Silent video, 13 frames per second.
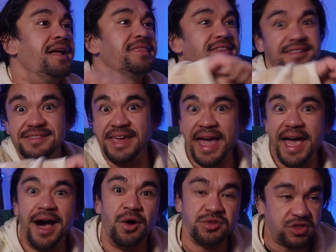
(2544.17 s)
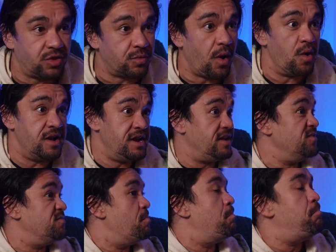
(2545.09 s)
this cow's throat, and it
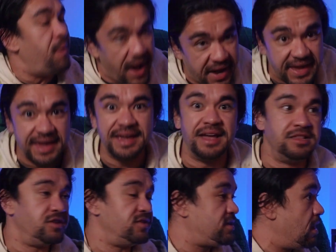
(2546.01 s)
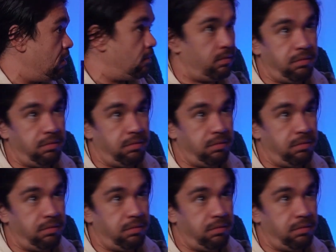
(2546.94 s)
is bucking and just going,